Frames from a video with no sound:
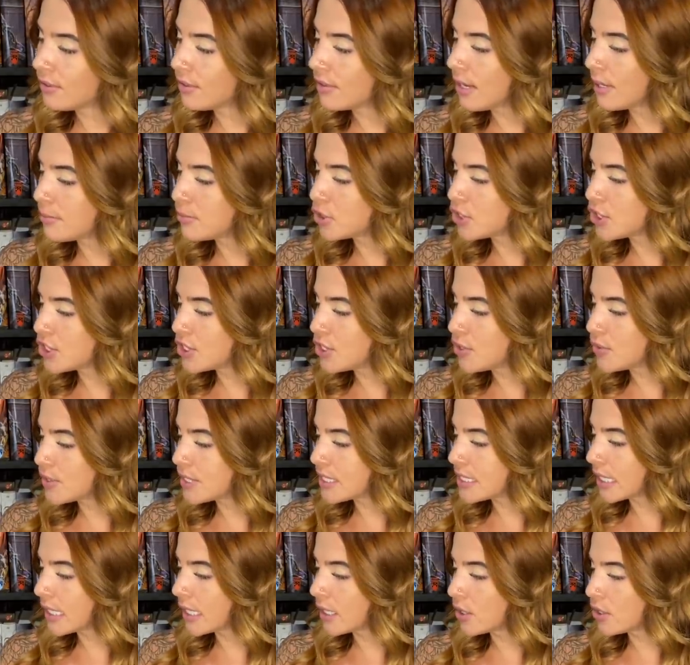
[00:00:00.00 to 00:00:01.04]
I'm just
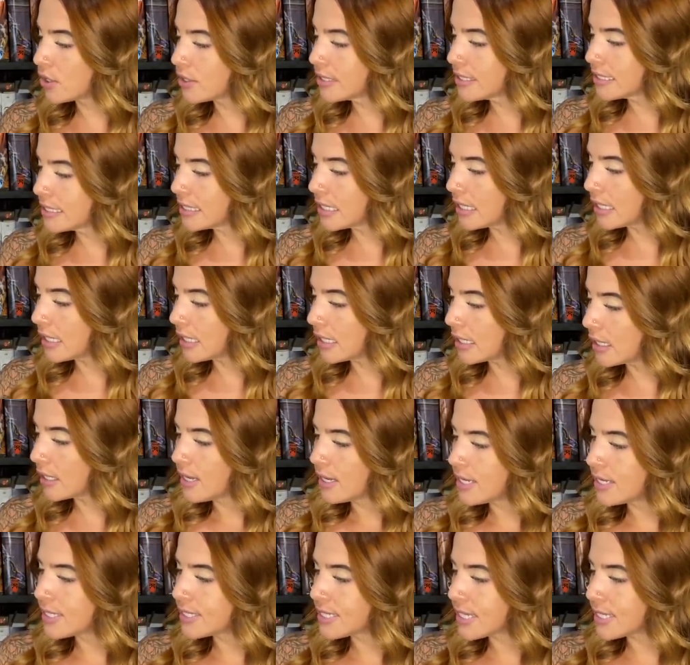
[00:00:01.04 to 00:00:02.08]
noticing it looks like
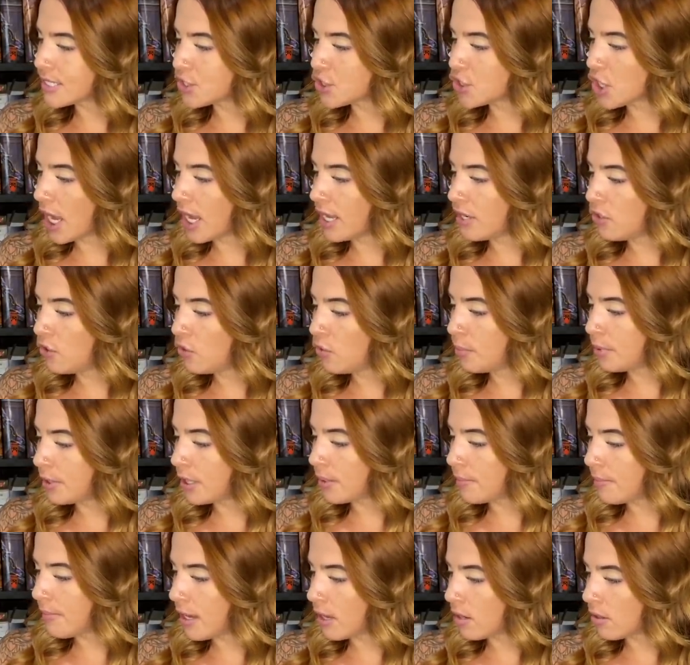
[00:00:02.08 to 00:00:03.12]
it says John Newbery
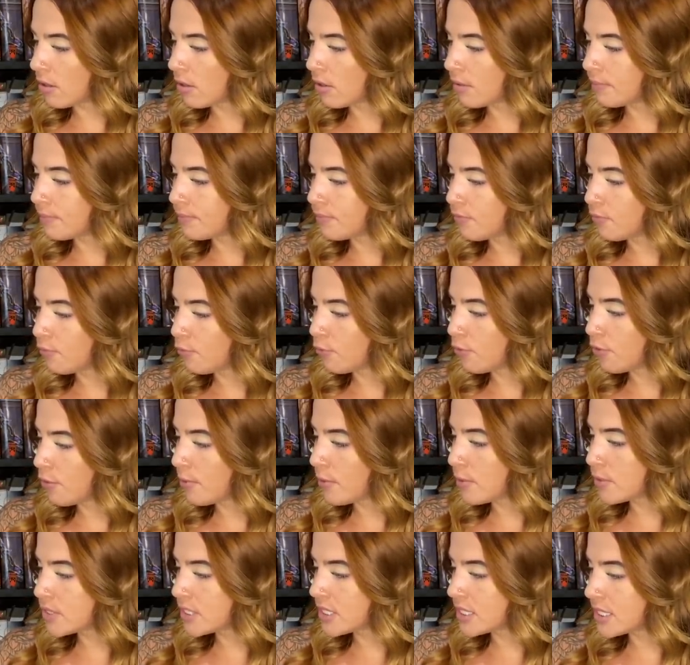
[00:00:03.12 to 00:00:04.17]
medal for the
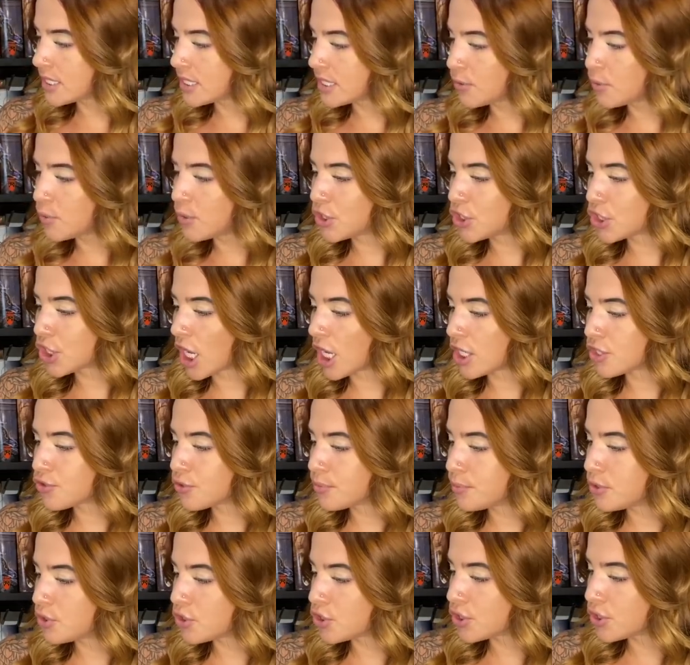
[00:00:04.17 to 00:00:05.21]
most distinguished
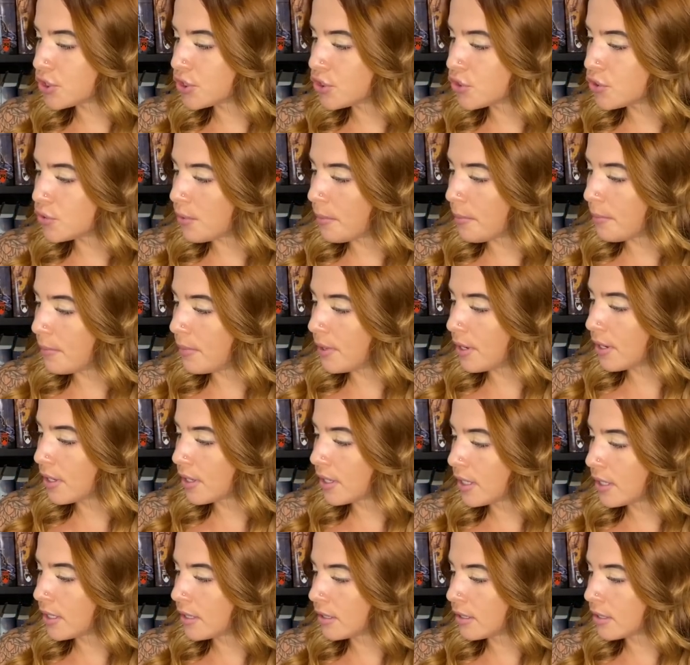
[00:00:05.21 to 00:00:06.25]
contribution to
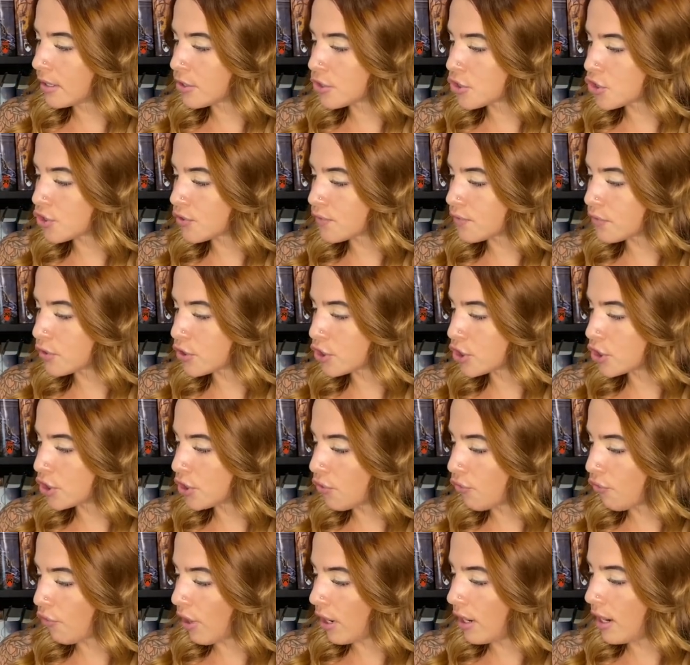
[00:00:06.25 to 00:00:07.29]
American literature for
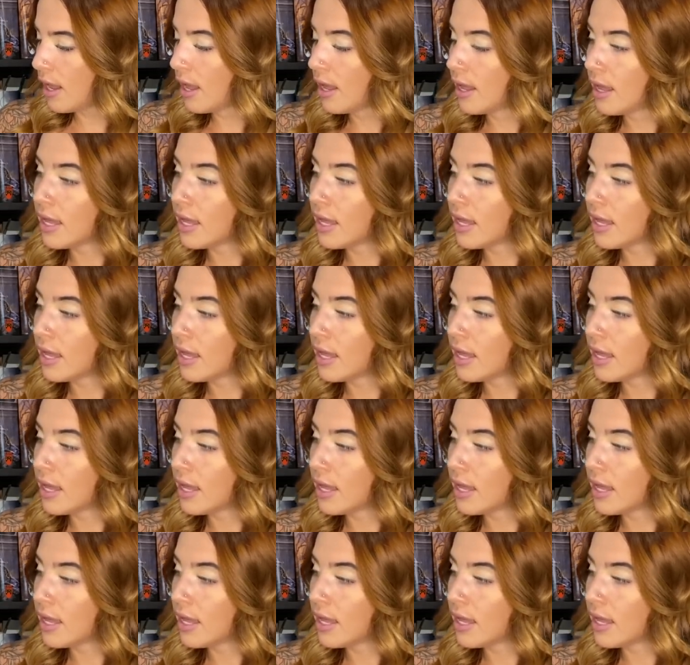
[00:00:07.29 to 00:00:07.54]
children.